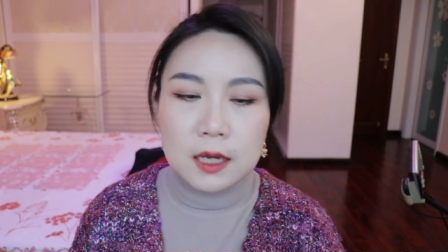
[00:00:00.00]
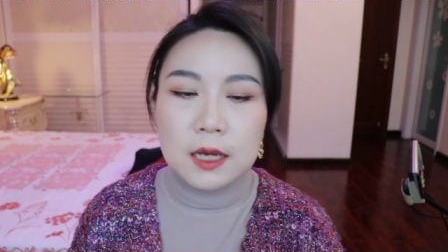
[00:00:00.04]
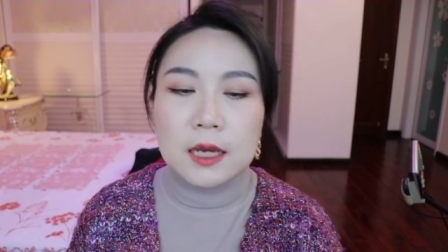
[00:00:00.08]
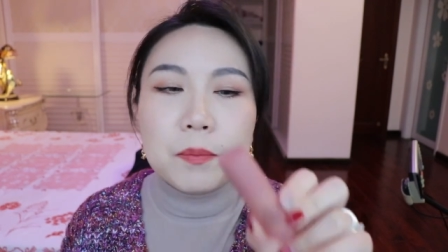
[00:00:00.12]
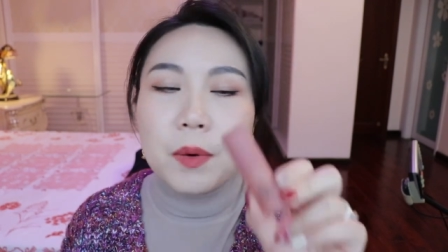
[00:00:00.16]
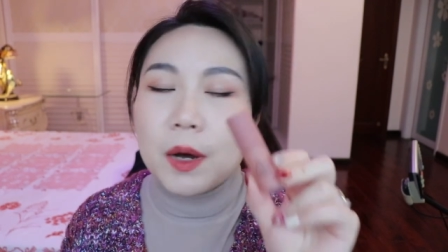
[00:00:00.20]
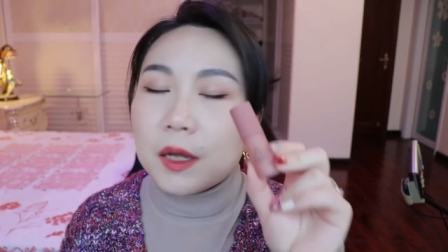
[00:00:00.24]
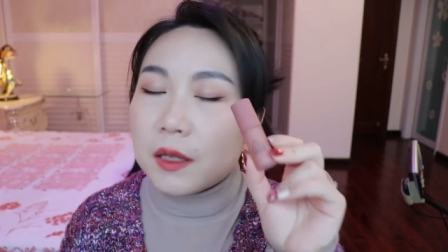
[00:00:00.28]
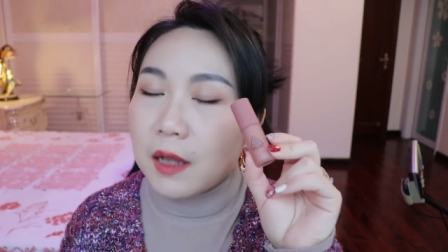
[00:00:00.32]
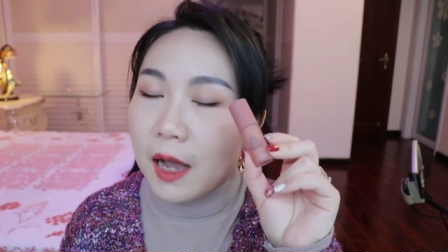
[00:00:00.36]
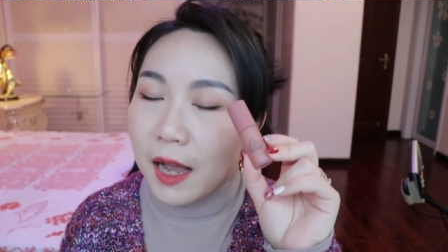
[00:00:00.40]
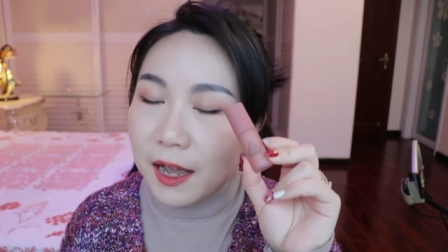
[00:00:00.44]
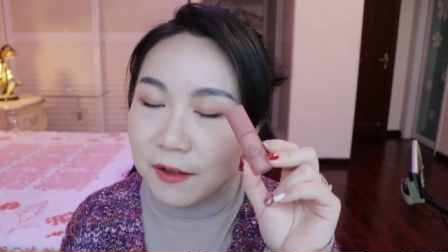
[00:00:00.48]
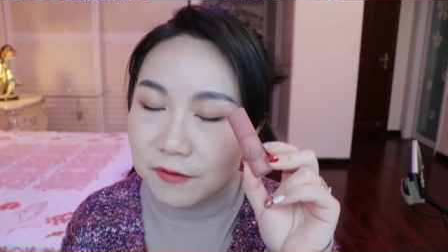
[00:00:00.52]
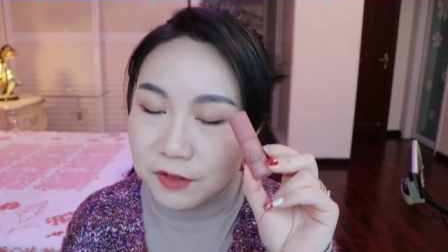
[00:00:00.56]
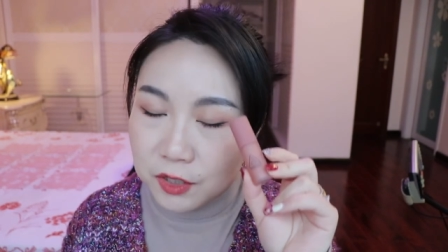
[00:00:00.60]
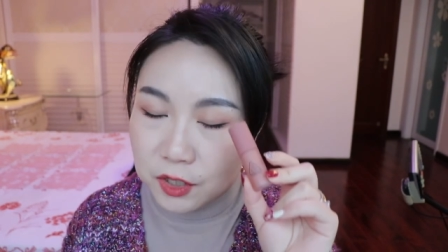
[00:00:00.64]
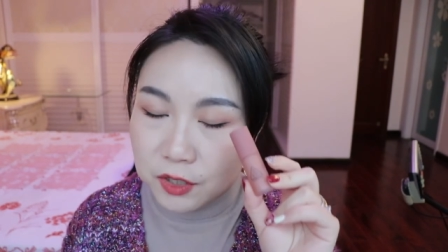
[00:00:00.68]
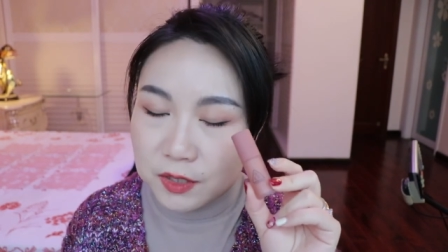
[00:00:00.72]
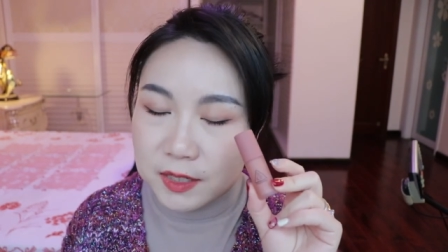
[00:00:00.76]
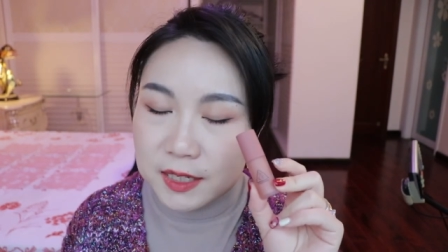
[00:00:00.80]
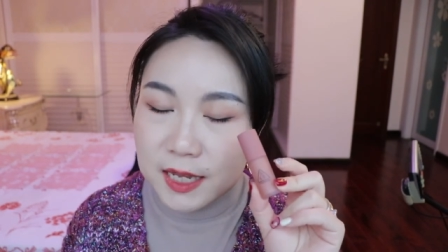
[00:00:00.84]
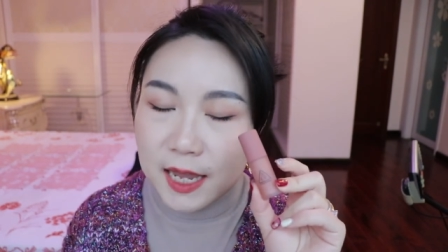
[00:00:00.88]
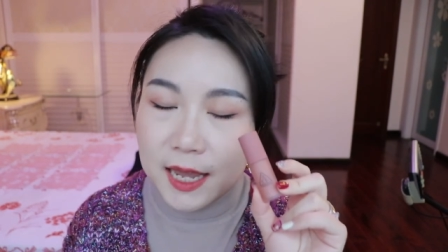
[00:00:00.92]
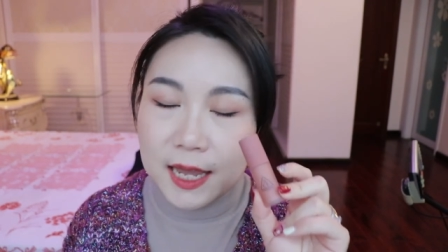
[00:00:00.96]
But I have to
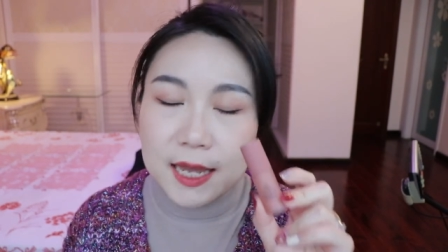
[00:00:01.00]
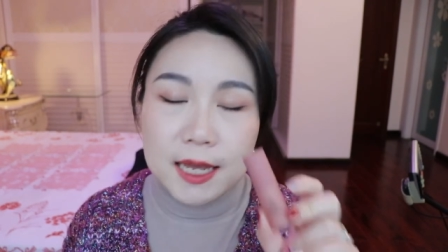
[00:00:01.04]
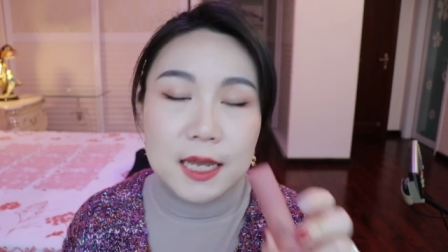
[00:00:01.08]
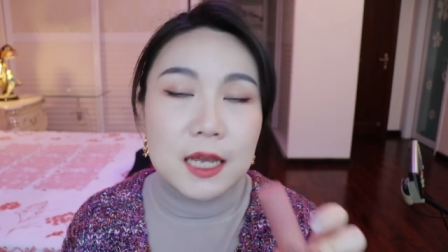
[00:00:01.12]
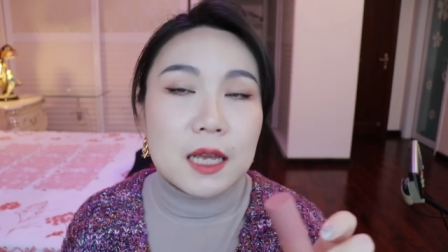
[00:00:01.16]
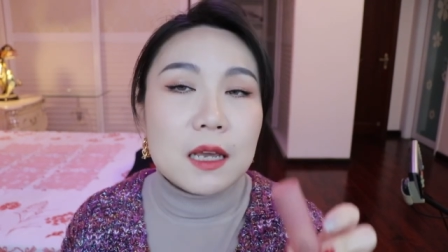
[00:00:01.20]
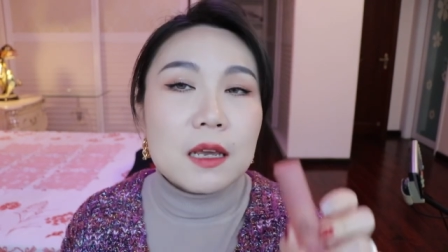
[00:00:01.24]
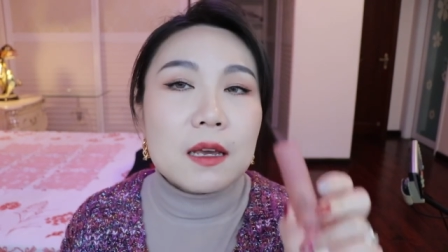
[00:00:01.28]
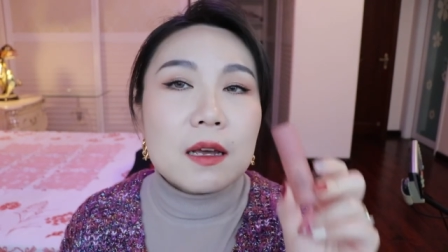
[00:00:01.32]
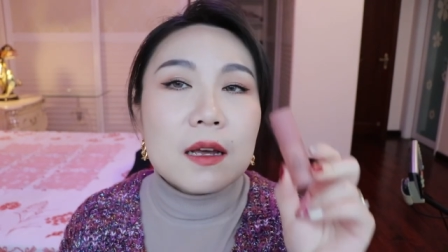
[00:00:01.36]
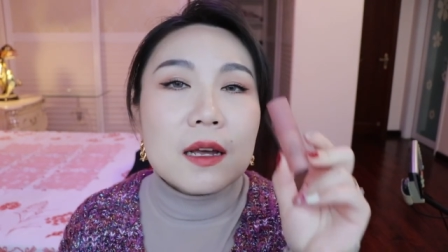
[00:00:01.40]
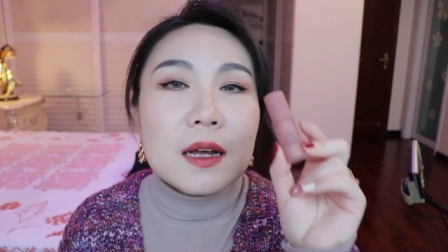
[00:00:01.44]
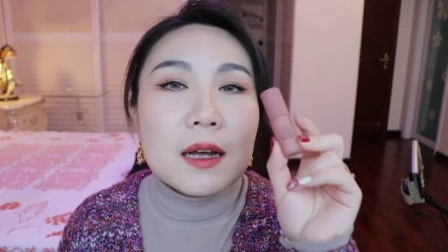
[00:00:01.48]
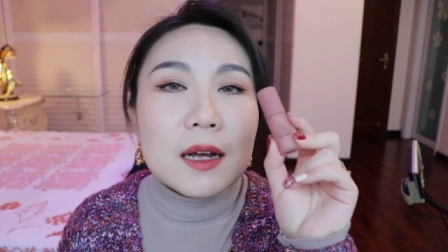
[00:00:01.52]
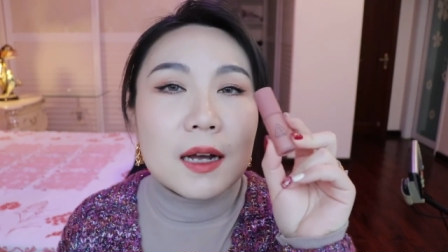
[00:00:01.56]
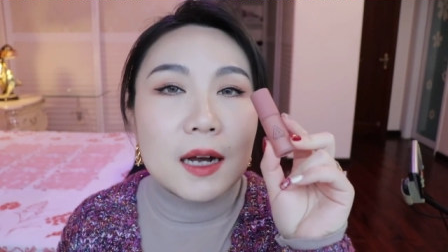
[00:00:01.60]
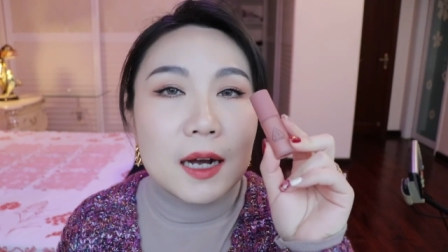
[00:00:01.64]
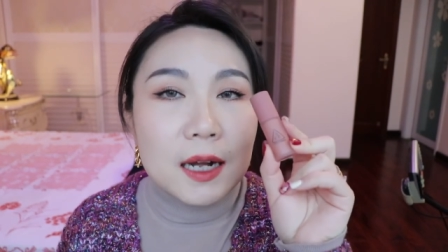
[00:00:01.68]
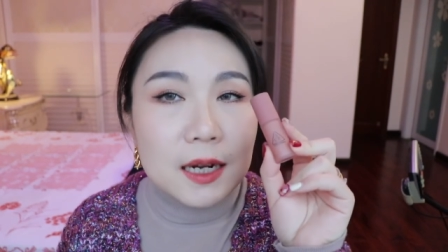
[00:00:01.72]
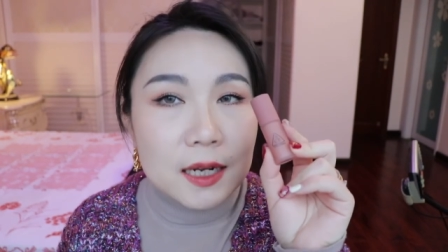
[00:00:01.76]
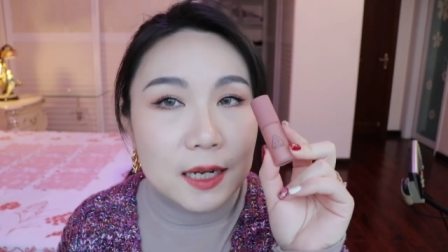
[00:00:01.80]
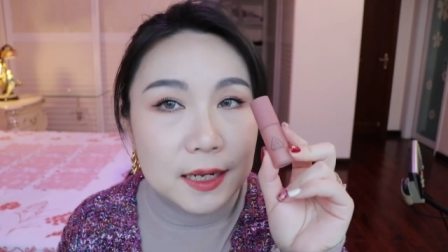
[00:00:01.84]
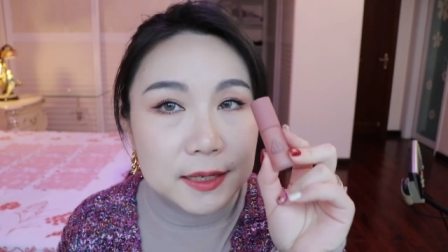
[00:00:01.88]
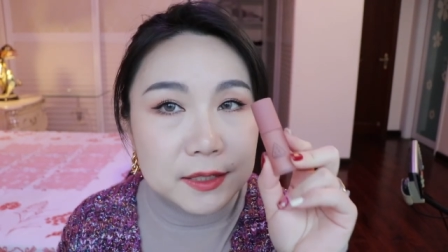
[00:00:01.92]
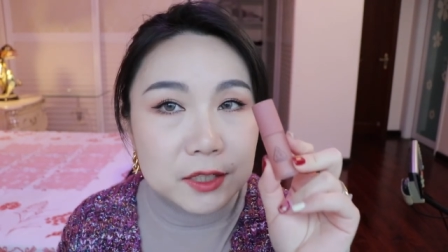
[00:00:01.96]
say,
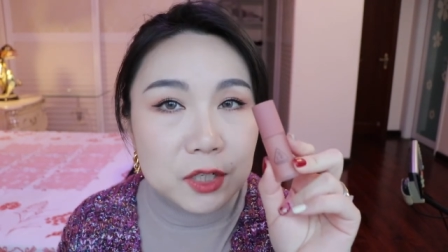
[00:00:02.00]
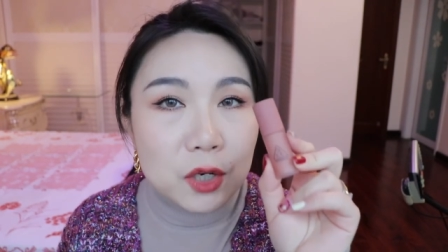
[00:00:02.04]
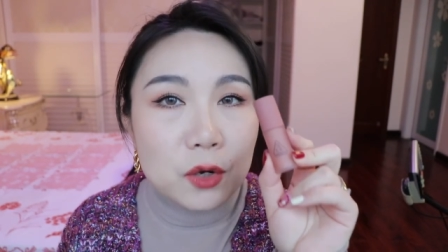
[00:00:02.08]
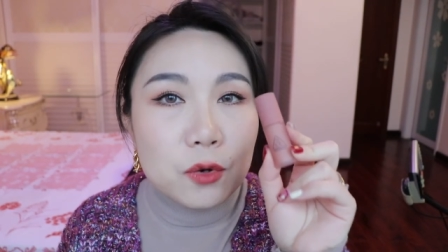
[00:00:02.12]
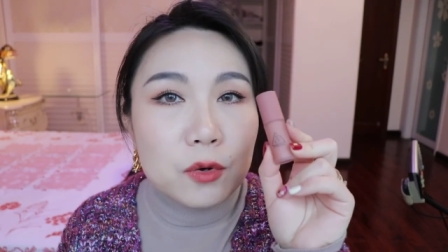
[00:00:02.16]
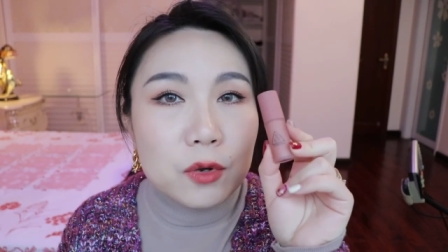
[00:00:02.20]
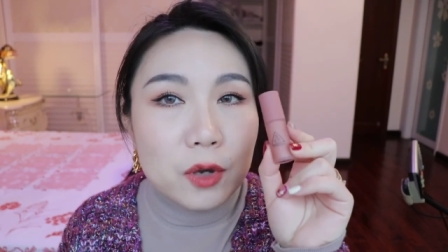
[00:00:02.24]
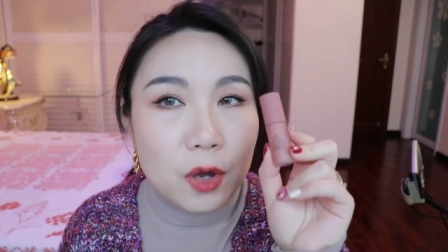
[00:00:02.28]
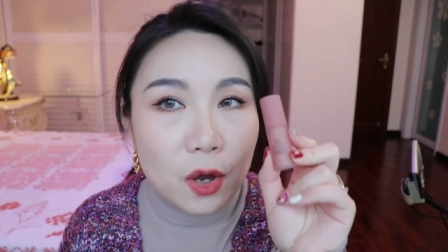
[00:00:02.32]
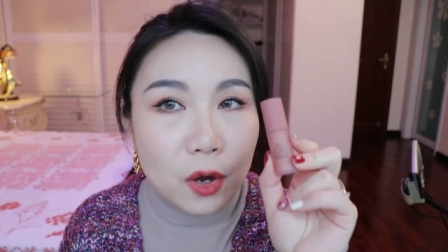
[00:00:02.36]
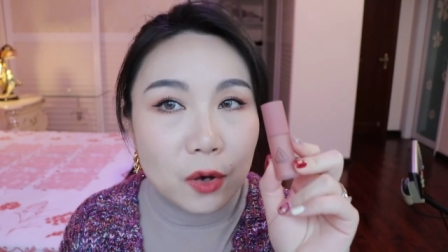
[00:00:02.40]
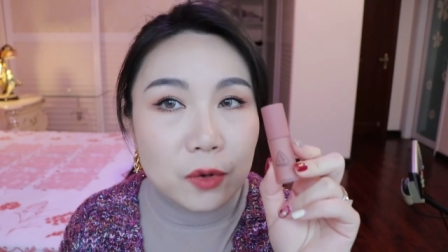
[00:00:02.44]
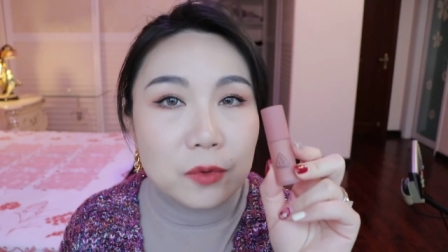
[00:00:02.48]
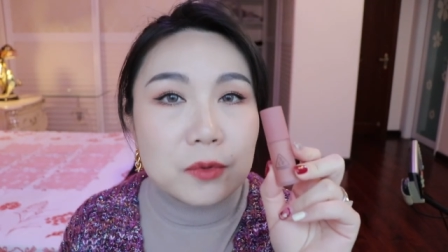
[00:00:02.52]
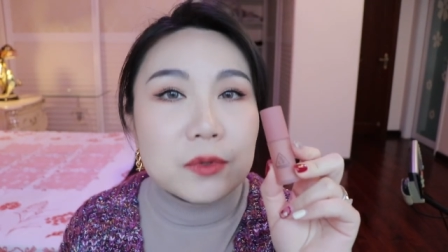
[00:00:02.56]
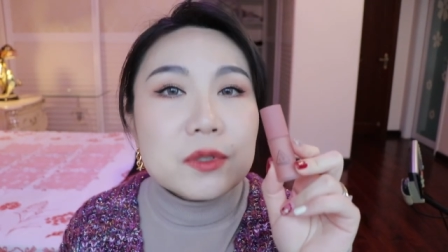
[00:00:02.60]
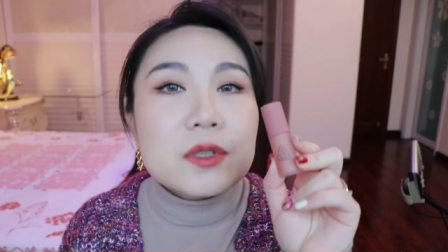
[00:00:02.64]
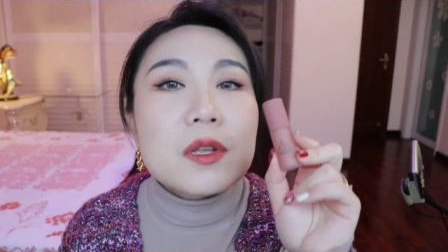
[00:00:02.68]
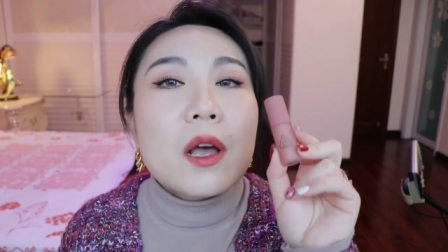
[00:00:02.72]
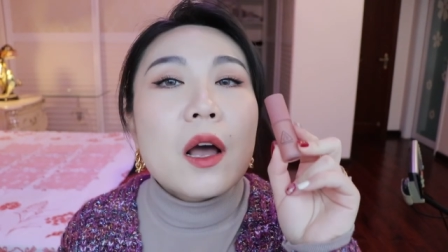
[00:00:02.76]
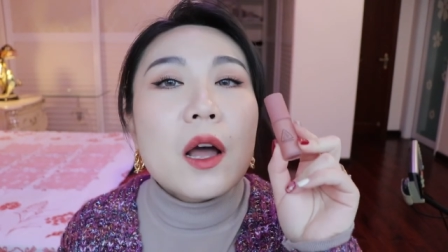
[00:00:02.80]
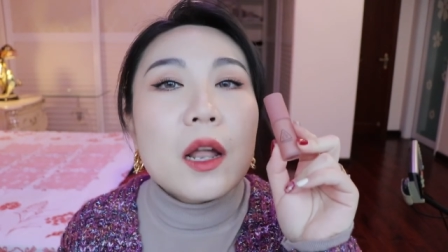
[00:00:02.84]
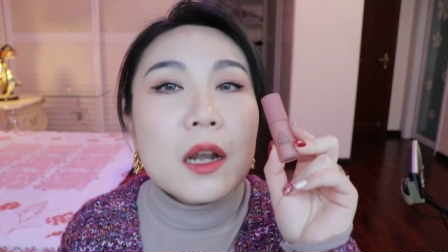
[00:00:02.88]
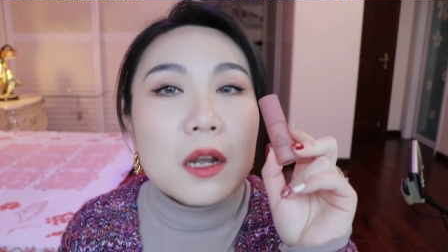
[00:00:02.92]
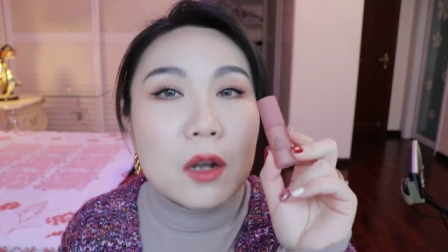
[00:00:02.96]
a little goes
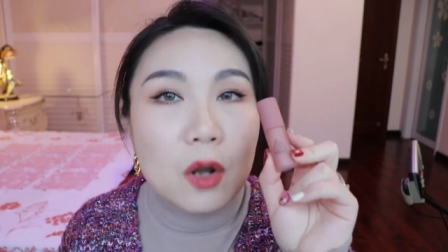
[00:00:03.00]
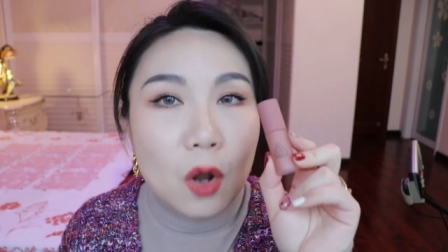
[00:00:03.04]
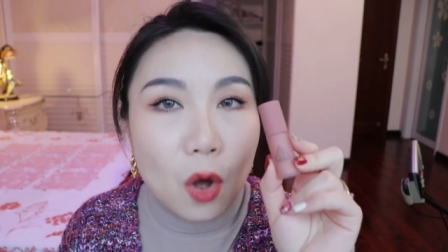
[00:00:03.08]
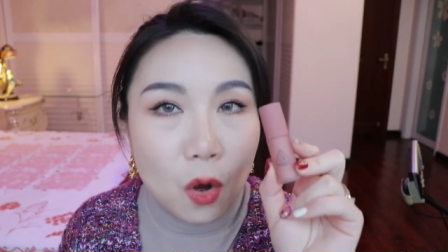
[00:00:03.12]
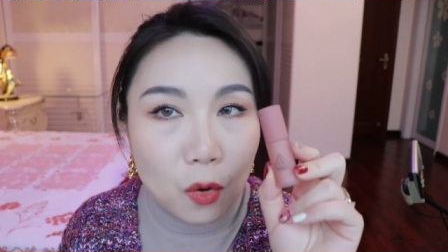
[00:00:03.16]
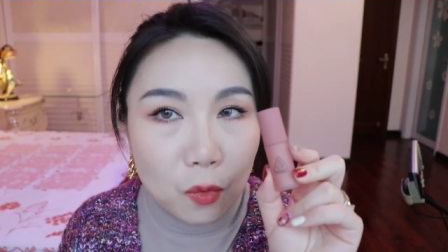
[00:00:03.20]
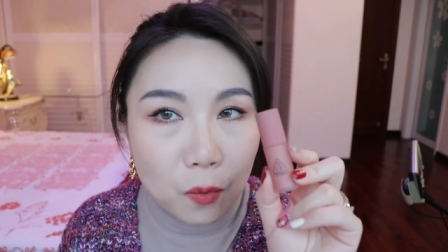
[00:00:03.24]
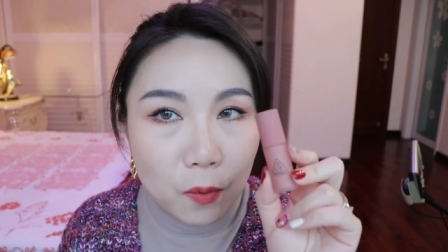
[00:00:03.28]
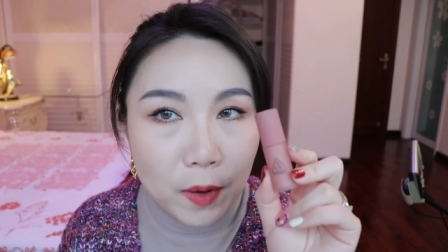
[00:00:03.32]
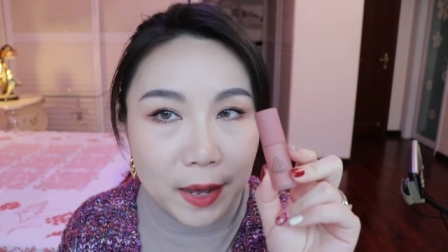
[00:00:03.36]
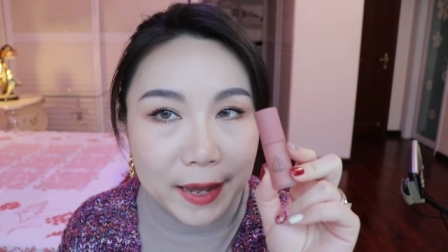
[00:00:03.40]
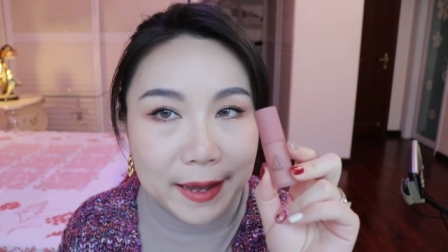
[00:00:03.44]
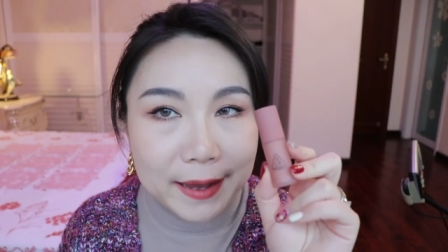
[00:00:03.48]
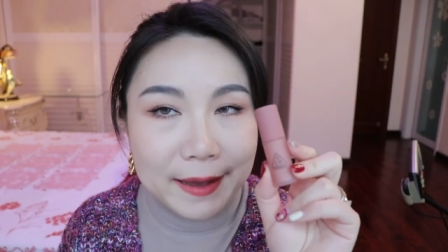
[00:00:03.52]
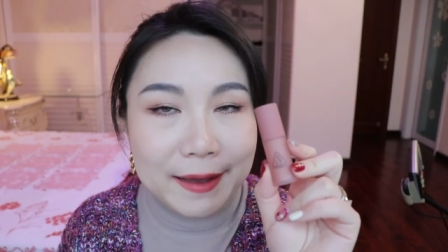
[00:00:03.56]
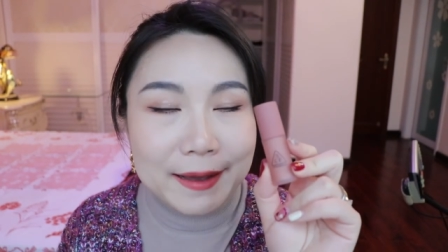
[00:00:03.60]
a long way.